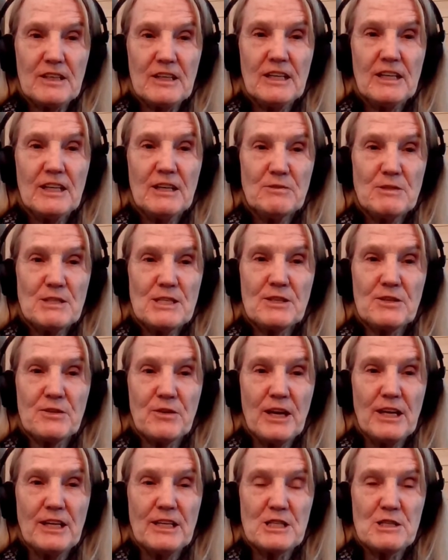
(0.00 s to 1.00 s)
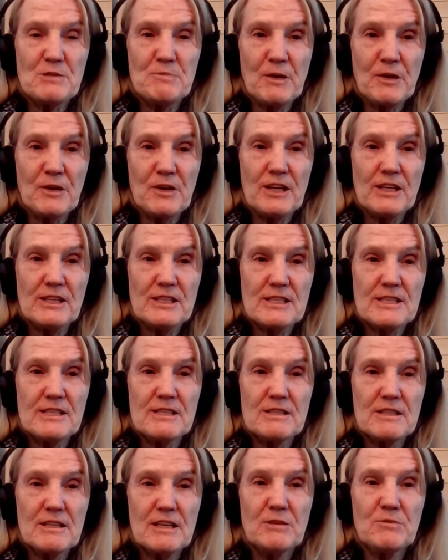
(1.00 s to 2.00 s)
and it was a great experience.
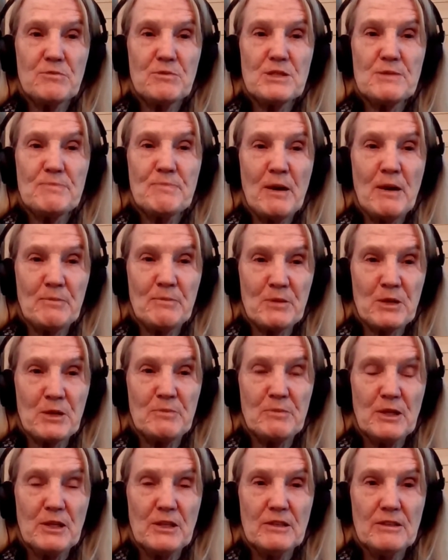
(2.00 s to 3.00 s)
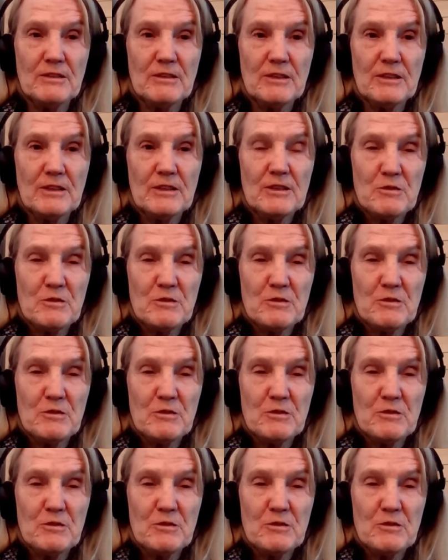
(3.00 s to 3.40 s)
It was memorable,